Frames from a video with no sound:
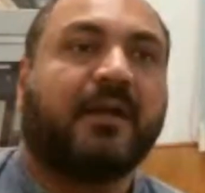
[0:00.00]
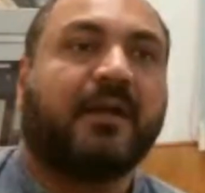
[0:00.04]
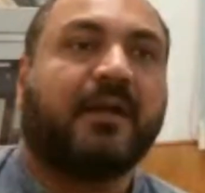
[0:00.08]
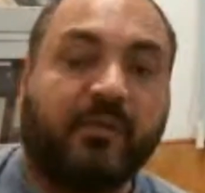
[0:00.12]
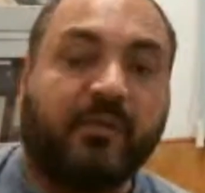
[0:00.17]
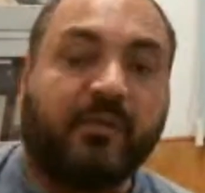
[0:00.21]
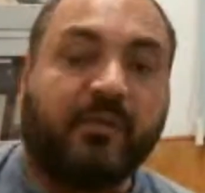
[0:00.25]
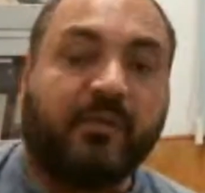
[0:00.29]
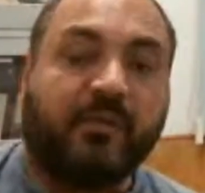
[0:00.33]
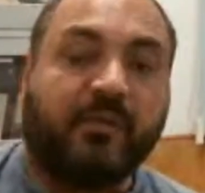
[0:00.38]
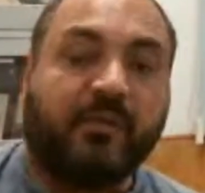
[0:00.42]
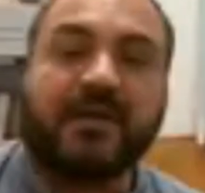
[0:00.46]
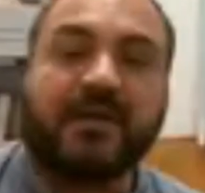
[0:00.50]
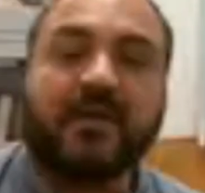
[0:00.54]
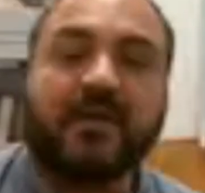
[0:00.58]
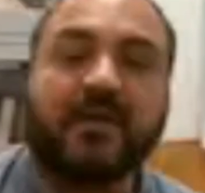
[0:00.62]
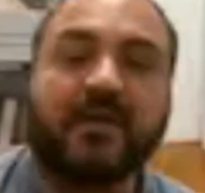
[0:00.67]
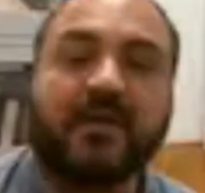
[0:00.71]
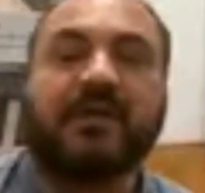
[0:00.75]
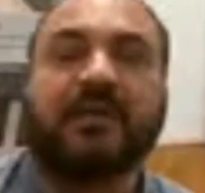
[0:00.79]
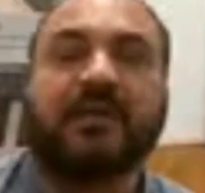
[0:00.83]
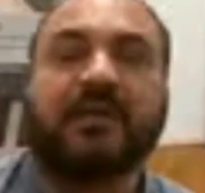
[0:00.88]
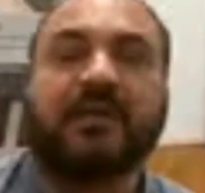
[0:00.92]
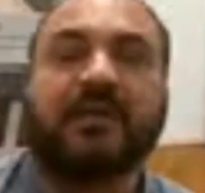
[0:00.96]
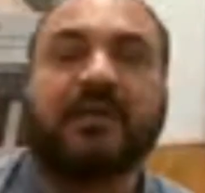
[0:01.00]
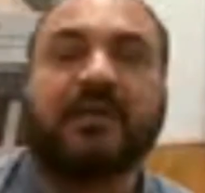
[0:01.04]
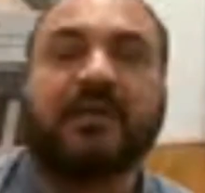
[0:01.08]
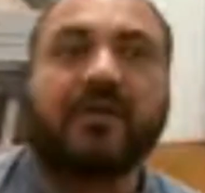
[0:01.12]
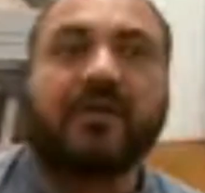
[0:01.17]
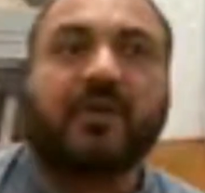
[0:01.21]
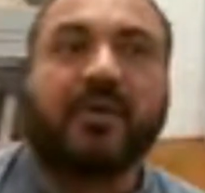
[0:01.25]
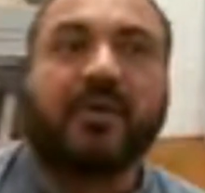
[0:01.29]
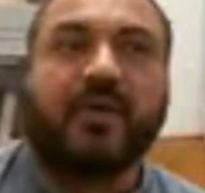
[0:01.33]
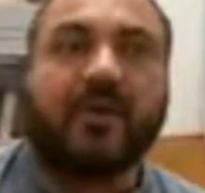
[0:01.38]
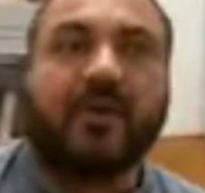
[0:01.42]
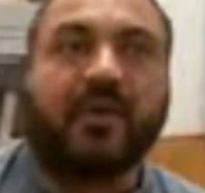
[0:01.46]
al-Haywan,
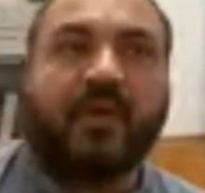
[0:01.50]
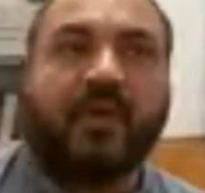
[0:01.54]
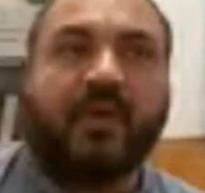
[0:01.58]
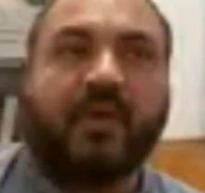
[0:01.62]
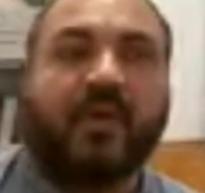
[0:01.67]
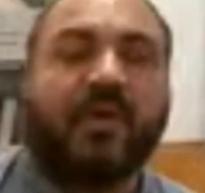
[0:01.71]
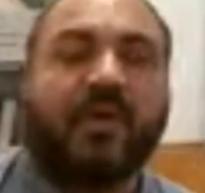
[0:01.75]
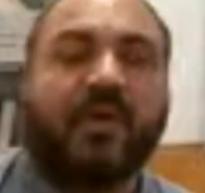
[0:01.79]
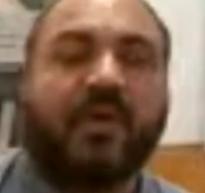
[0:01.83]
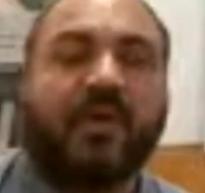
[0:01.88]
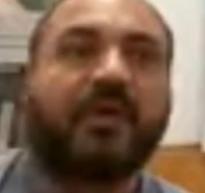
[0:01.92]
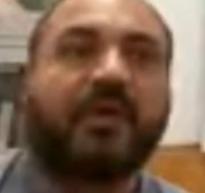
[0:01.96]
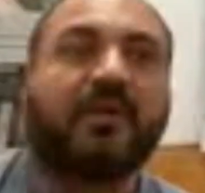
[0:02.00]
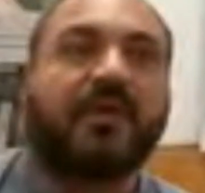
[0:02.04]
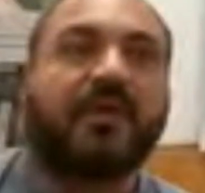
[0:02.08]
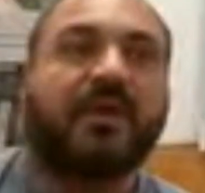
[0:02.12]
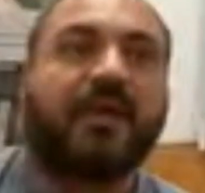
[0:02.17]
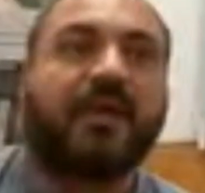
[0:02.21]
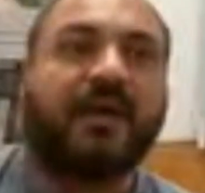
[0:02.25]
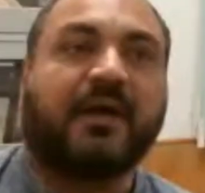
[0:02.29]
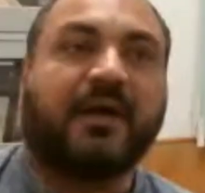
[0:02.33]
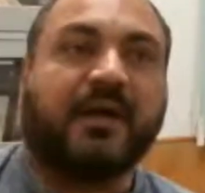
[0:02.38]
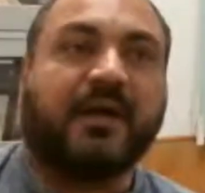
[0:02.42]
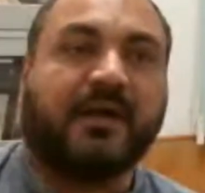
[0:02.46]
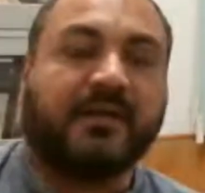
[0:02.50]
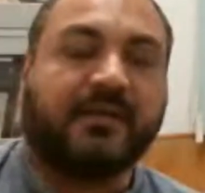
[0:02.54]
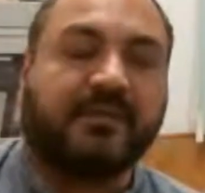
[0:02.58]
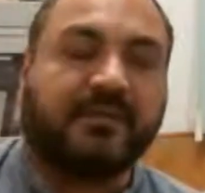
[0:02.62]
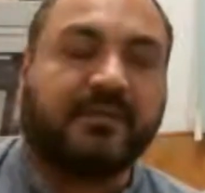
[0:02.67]
or